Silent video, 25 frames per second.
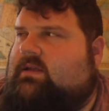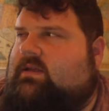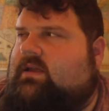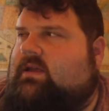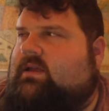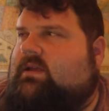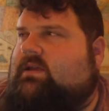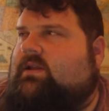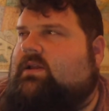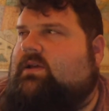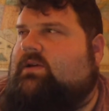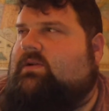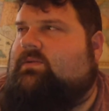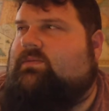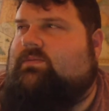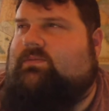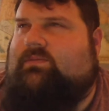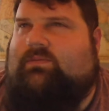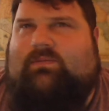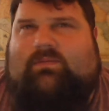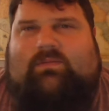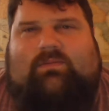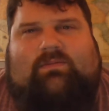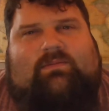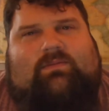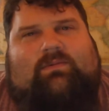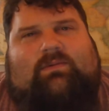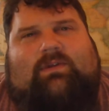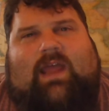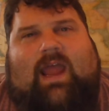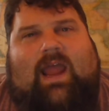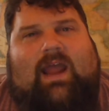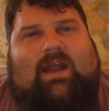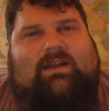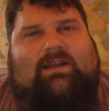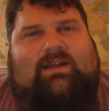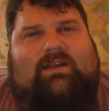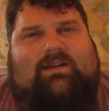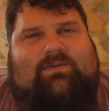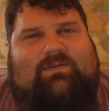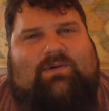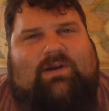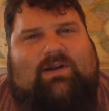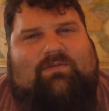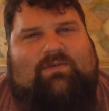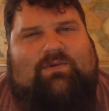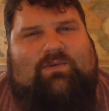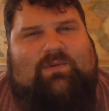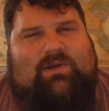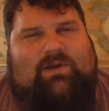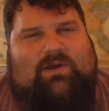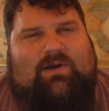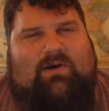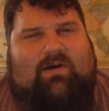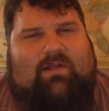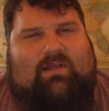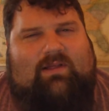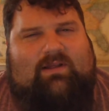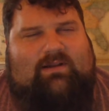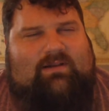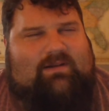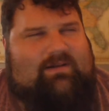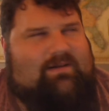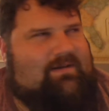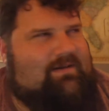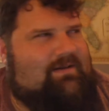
you know, canyon, whatever you want to call it,